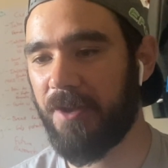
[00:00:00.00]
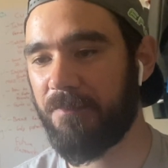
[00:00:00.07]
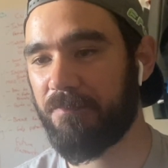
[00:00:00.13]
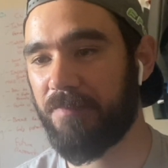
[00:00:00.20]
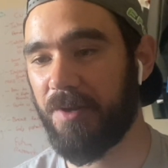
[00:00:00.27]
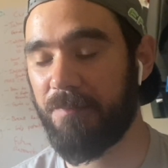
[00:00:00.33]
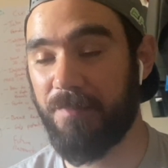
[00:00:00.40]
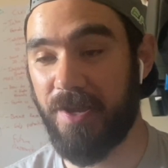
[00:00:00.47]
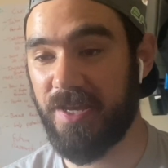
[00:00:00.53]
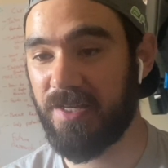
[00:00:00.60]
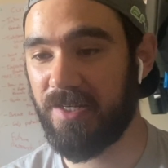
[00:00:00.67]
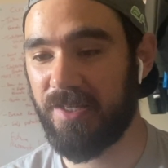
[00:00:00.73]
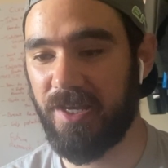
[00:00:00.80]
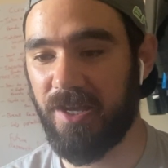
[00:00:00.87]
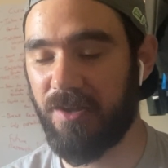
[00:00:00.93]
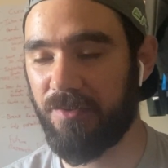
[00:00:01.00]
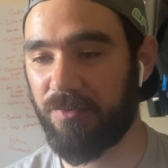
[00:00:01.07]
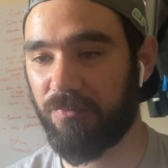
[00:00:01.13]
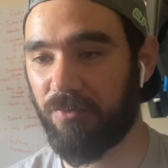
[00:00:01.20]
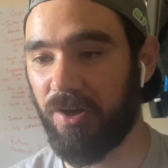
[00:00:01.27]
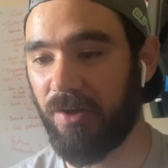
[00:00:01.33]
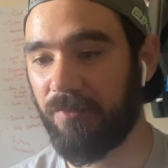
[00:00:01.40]
But mainly out of the
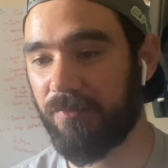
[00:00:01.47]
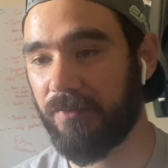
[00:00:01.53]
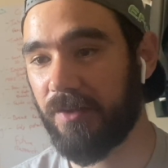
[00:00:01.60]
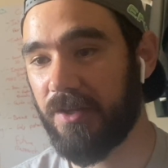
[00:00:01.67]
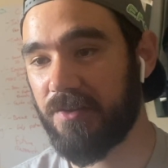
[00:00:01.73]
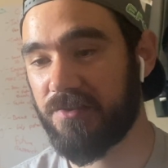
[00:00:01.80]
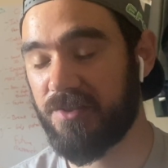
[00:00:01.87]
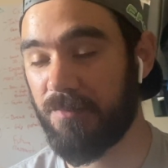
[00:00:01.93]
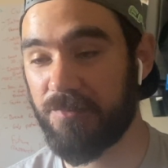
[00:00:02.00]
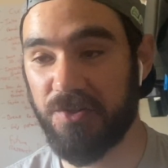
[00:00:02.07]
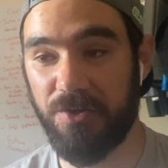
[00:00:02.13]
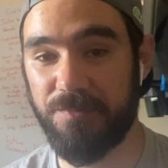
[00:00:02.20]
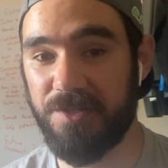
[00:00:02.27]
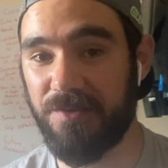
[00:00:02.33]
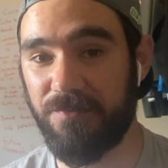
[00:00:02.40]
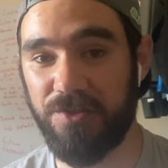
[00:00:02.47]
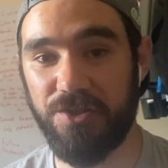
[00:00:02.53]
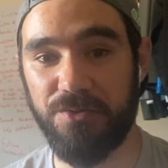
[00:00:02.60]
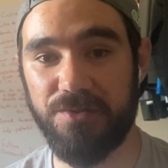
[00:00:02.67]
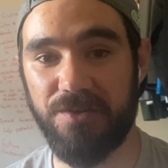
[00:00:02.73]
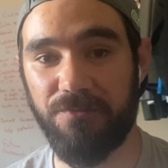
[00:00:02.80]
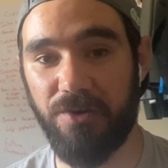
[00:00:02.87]
rough. Sometimes even
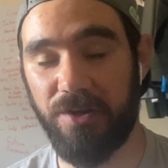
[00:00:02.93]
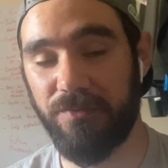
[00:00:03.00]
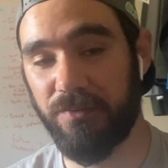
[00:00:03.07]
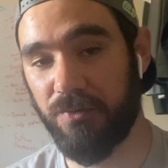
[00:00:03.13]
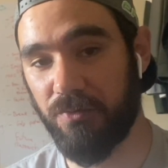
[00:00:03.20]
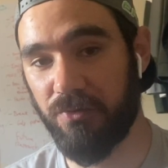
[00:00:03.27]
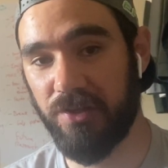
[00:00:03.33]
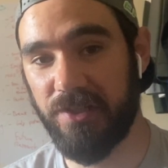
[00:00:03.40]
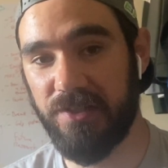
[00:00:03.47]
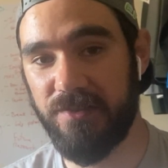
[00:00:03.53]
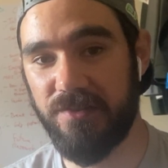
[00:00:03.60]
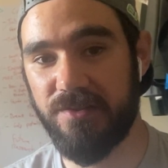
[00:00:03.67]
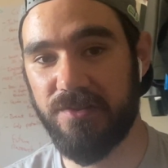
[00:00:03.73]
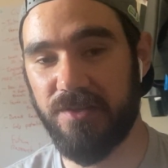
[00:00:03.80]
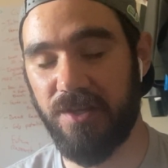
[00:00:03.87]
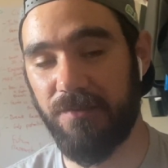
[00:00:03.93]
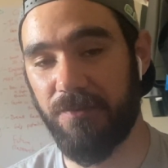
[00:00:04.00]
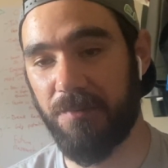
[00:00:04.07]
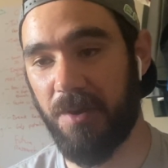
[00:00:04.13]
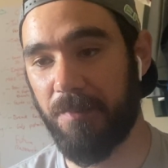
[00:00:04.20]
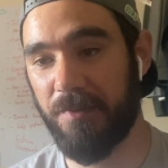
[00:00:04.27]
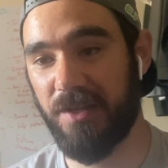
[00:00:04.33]
use it around the greens if
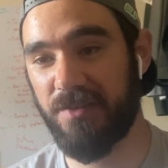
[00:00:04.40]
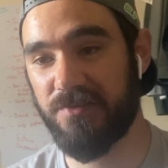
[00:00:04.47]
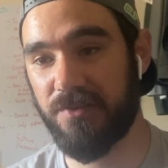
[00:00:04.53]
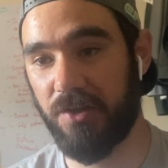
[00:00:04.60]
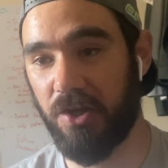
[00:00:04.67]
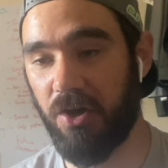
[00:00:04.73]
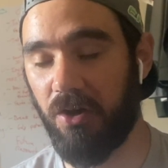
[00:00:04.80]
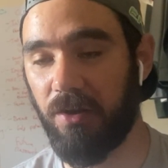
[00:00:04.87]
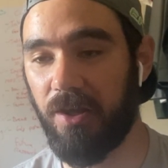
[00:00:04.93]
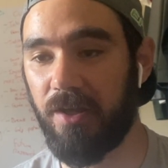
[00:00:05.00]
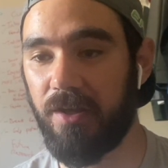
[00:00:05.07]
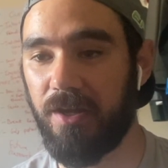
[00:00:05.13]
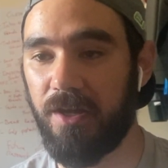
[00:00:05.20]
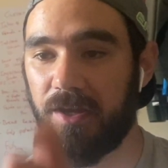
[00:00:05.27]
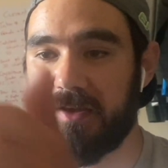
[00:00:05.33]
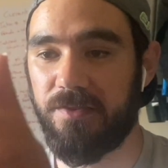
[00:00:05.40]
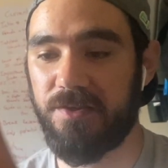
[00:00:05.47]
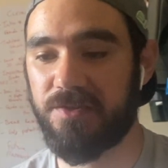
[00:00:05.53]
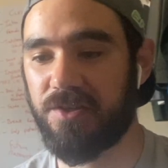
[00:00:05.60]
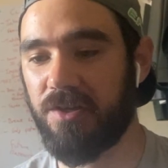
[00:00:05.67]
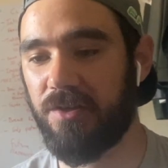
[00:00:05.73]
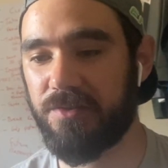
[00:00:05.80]
I'm up against the collar. This
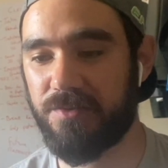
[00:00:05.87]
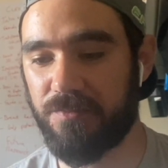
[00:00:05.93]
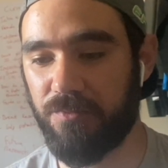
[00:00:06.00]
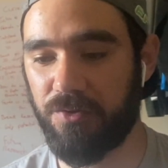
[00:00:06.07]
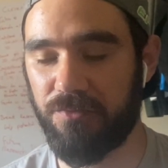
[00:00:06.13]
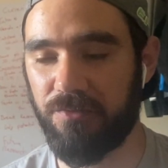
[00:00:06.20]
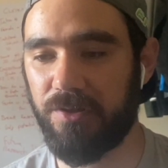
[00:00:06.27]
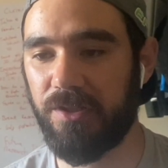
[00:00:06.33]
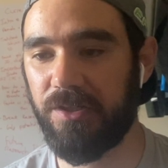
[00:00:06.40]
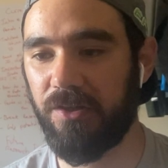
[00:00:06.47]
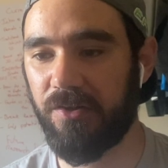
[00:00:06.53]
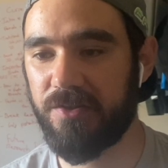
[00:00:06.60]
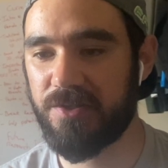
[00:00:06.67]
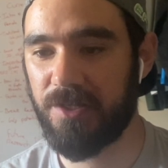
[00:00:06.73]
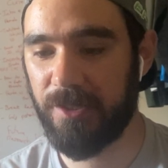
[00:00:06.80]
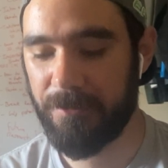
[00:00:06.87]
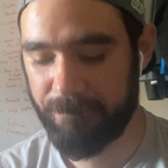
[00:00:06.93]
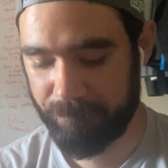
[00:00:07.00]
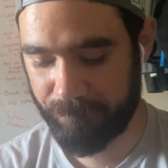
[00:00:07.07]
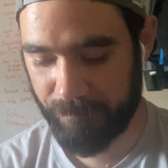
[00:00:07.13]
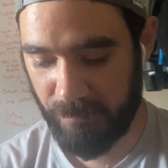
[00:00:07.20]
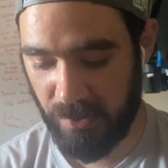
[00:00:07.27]
cuts through really nicely.
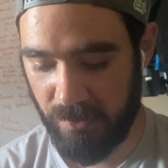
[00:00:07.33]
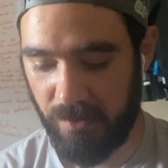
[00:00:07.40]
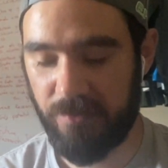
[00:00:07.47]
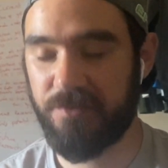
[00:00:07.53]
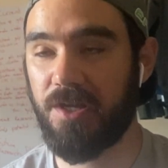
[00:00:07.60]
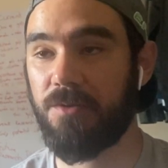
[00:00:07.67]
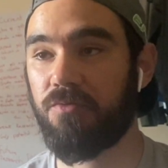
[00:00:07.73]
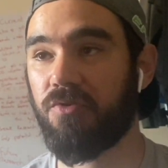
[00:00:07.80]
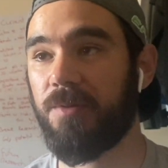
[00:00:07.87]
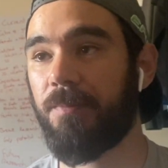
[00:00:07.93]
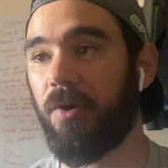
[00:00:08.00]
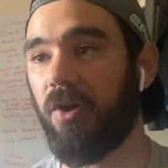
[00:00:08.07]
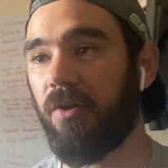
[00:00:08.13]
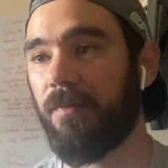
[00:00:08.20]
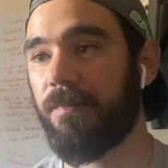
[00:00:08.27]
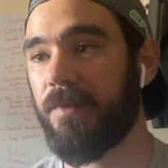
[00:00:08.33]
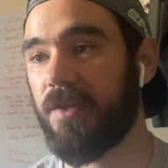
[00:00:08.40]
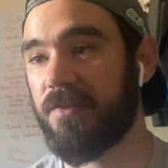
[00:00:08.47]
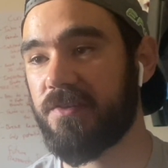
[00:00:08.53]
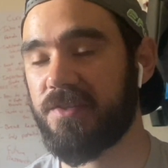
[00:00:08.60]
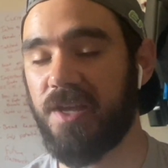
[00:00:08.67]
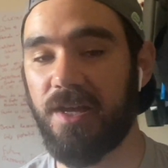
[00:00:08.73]
Same grip on,
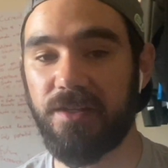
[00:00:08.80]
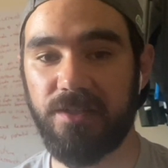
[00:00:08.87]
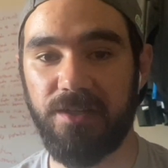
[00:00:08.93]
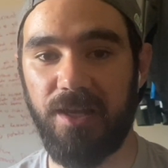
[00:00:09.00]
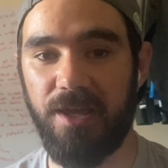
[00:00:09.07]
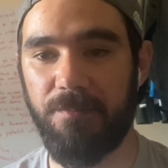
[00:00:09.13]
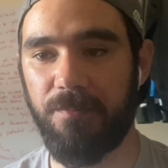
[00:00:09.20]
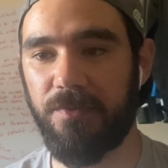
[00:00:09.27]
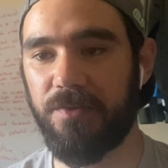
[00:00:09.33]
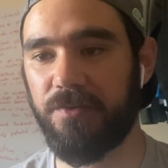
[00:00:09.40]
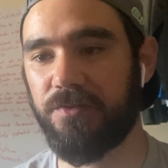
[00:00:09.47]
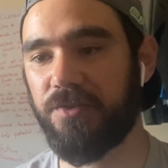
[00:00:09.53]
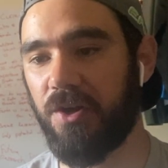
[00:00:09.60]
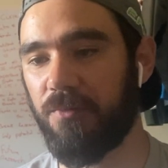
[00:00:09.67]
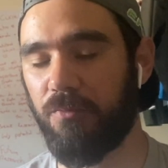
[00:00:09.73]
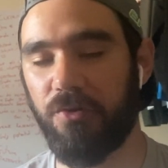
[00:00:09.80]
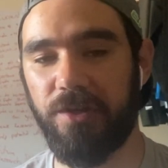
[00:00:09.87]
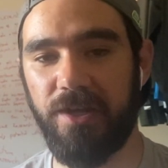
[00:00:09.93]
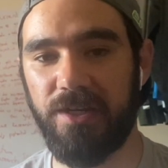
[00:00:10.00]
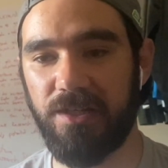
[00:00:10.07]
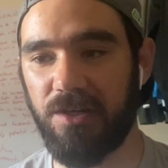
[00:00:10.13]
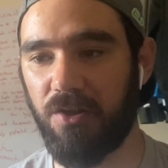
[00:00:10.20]
standard length. Don't want
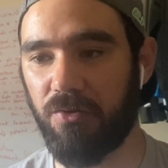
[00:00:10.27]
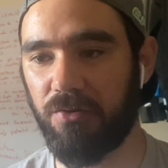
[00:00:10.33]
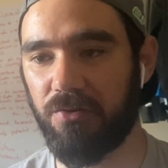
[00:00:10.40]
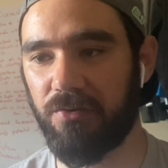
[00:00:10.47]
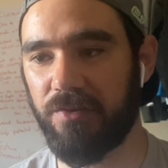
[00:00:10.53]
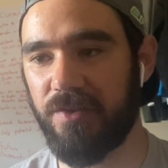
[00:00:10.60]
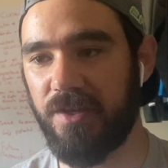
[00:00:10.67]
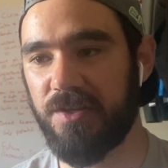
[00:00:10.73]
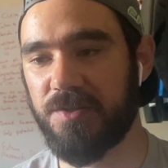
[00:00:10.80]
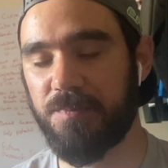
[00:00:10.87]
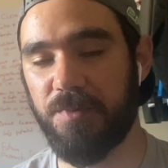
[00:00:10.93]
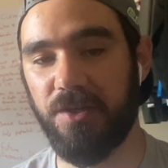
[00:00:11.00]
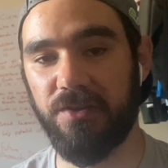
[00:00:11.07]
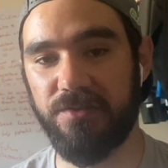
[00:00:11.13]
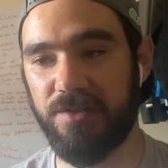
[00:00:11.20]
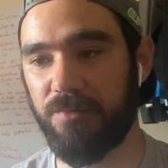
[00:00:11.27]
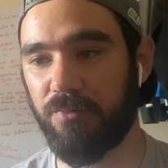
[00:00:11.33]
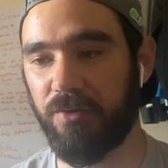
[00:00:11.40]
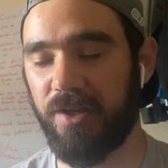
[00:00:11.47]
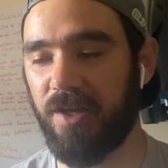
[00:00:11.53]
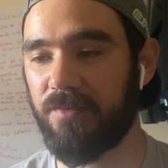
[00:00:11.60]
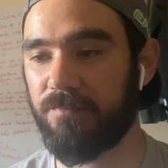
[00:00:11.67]
any longer in this because it will
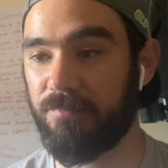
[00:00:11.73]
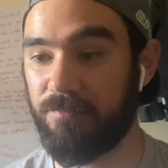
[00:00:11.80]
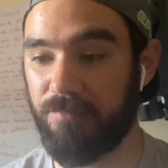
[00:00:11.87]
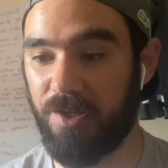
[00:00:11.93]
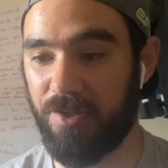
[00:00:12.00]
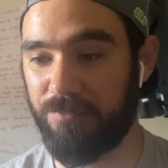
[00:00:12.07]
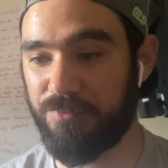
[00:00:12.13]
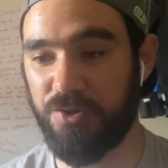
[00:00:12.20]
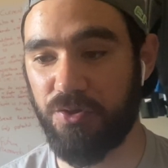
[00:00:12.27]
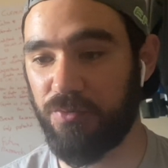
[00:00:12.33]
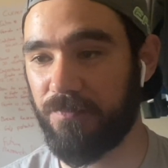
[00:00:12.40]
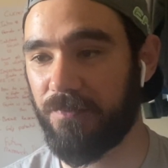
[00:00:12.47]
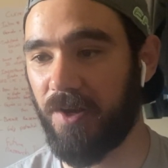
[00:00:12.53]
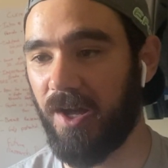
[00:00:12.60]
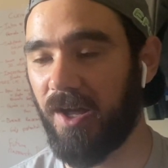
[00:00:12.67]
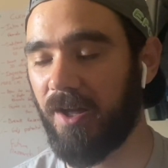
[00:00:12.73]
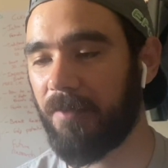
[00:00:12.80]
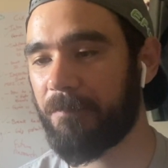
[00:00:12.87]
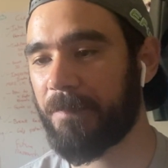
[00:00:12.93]
get too far.